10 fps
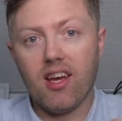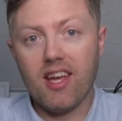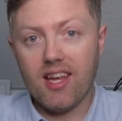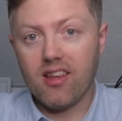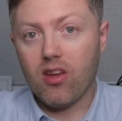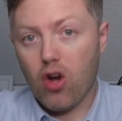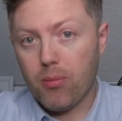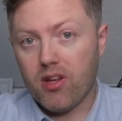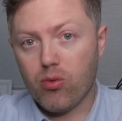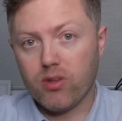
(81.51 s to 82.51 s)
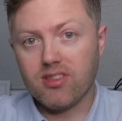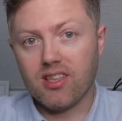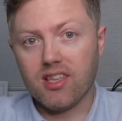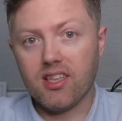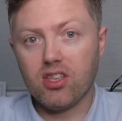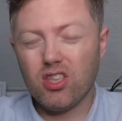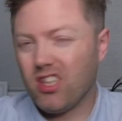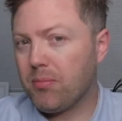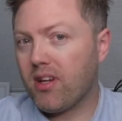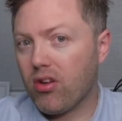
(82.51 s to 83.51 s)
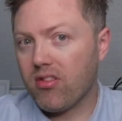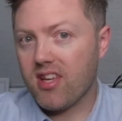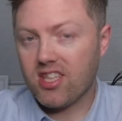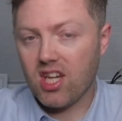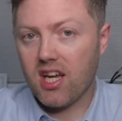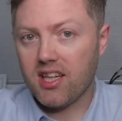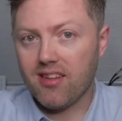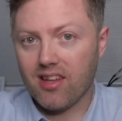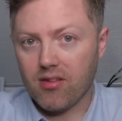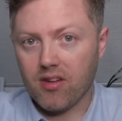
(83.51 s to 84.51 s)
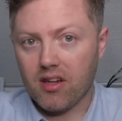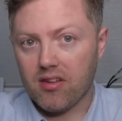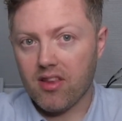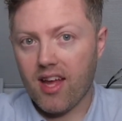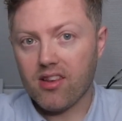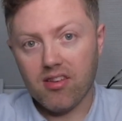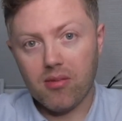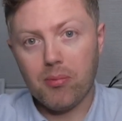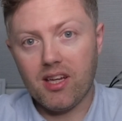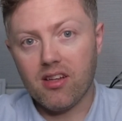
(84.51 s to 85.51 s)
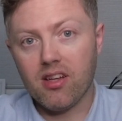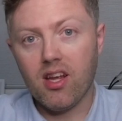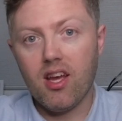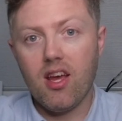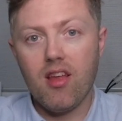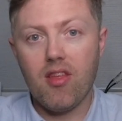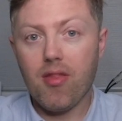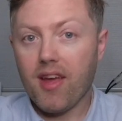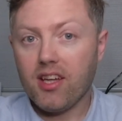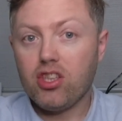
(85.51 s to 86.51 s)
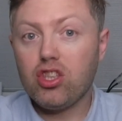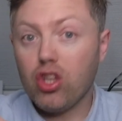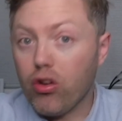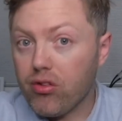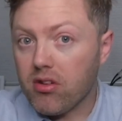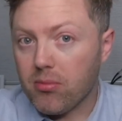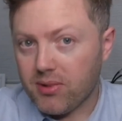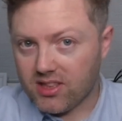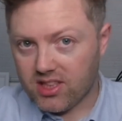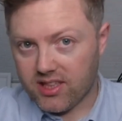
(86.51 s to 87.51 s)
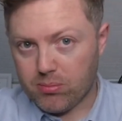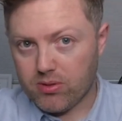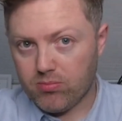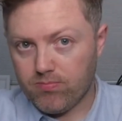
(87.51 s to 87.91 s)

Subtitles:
in the comments recently, just because they're Chinese EVs, that doesn't mean that they should be cheap.